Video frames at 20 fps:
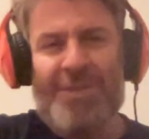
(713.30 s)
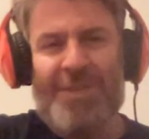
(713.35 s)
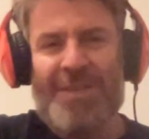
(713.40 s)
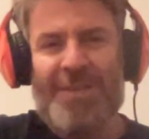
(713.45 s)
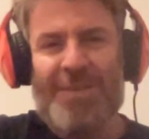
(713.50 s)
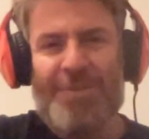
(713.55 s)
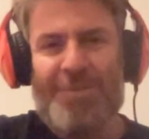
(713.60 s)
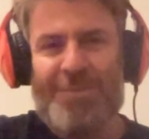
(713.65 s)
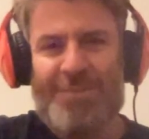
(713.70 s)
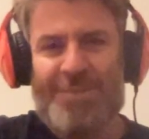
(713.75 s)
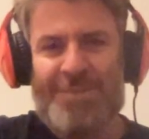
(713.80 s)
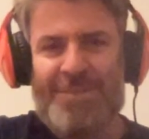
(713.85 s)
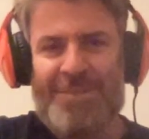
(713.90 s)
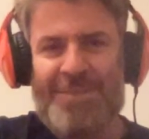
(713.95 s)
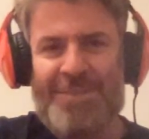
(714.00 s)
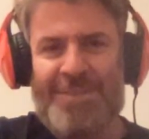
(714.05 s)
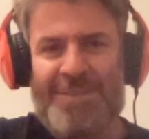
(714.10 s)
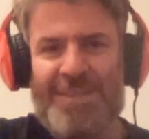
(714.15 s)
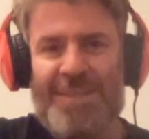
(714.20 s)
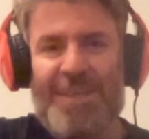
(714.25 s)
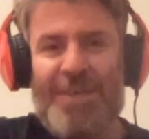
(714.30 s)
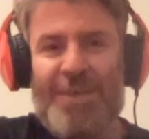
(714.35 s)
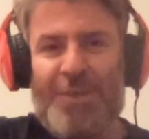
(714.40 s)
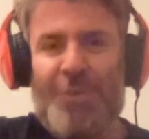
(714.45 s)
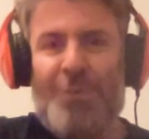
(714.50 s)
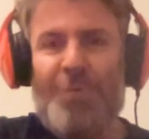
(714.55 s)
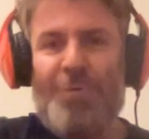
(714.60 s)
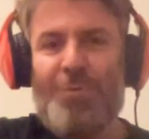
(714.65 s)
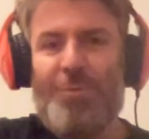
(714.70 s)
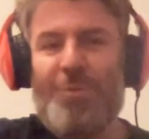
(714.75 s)
like it was just
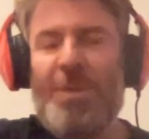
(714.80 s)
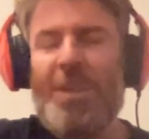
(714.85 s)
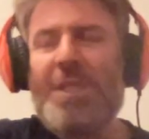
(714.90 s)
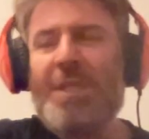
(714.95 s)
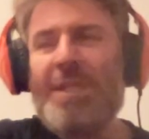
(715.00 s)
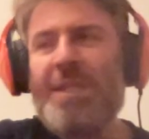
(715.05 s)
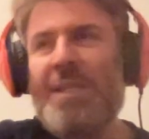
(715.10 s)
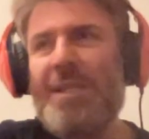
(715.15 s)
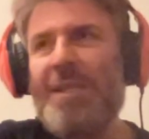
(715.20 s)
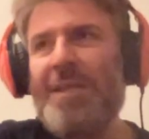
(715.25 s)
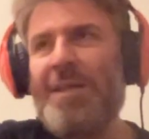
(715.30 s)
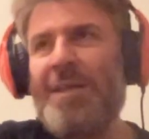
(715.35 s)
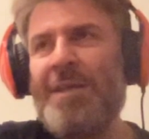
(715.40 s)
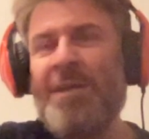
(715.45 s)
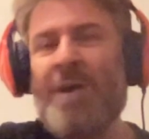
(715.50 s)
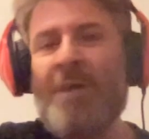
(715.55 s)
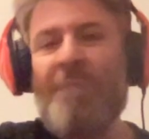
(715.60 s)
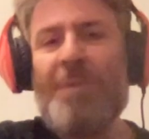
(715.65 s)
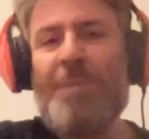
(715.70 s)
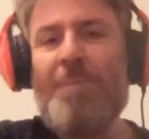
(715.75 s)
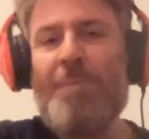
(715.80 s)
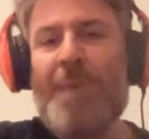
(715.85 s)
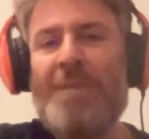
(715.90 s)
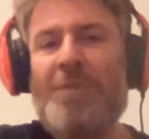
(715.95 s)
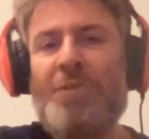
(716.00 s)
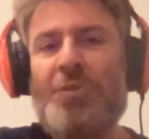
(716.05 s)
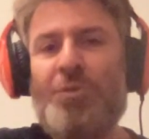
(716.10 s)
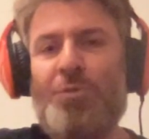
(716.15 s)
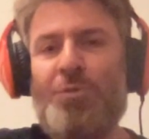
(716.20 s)
you. Getafe makes